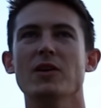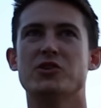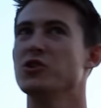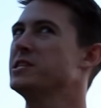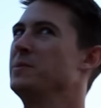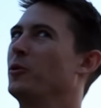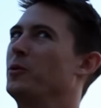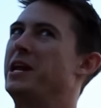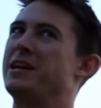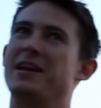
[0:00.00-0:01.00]
Too simple,
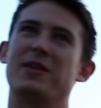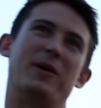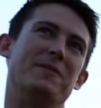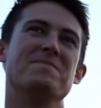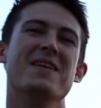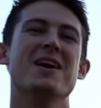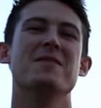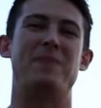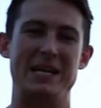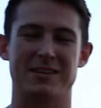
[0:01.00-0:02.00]
we need another one.
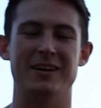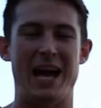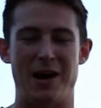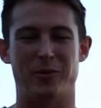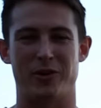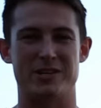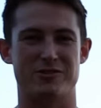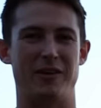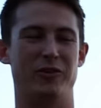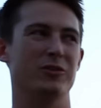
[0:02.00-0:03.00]
Basically, how important is
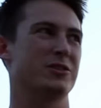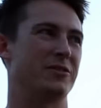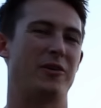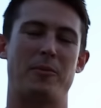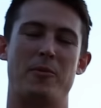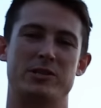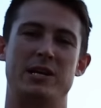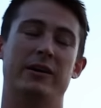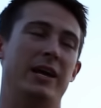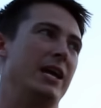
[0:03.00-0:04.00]
travel to develop your
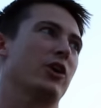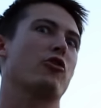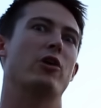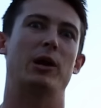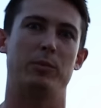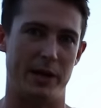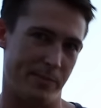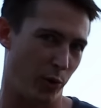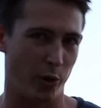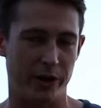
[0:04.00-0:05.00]
personality? Incredibly
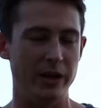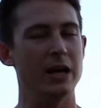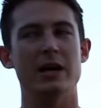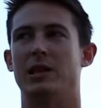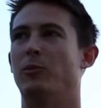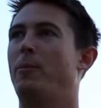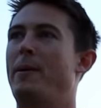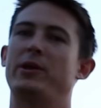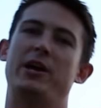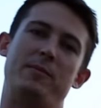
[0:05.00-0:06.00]
important. The more
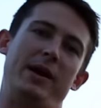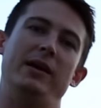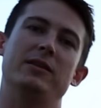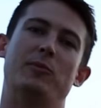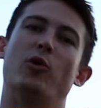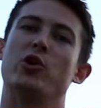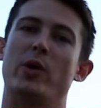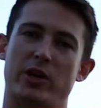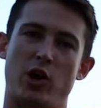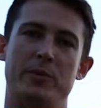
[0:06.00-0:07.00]
people that you meet, the more
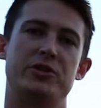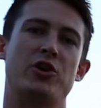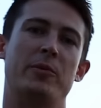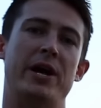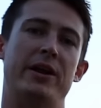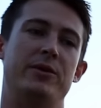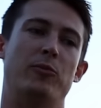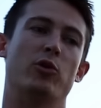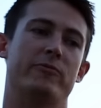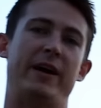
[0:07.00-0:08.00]
you are the common denominator, the
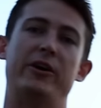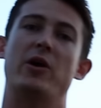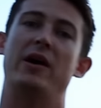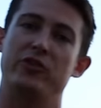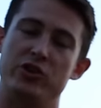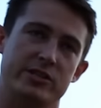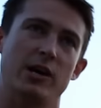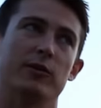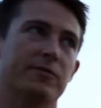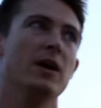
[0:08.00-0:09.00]
more value you have in
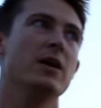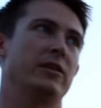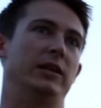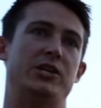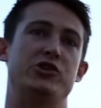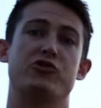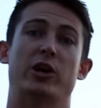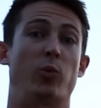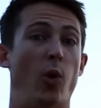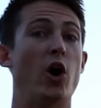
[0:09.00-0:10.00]
yourself. The less you
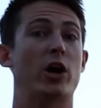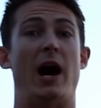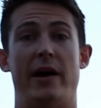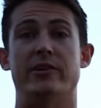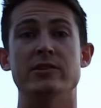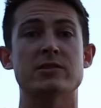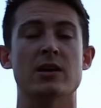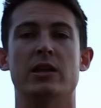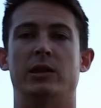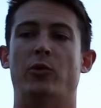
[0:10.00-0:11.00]
try to work others,
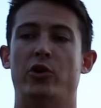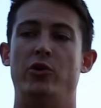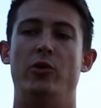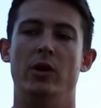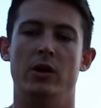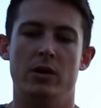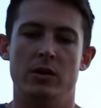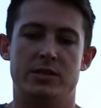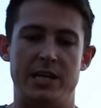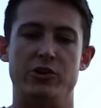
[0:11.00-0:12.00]
the more you
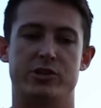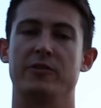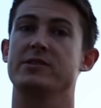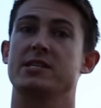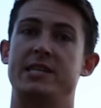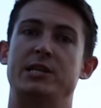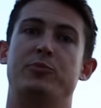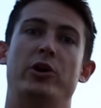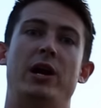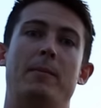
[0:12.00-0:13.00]
see yourself as a center
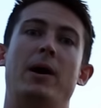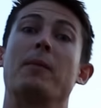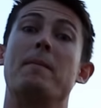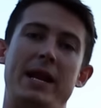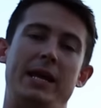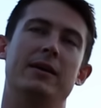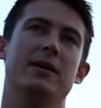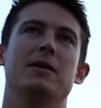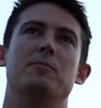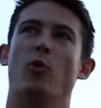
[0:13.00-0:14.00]
point among many.
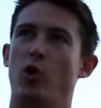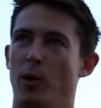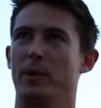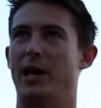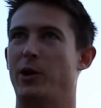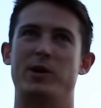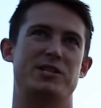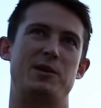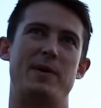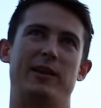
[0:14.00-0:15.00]
More complicated
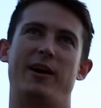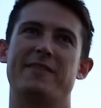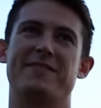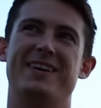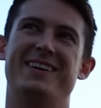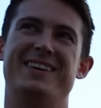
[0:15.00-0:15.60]
question about life.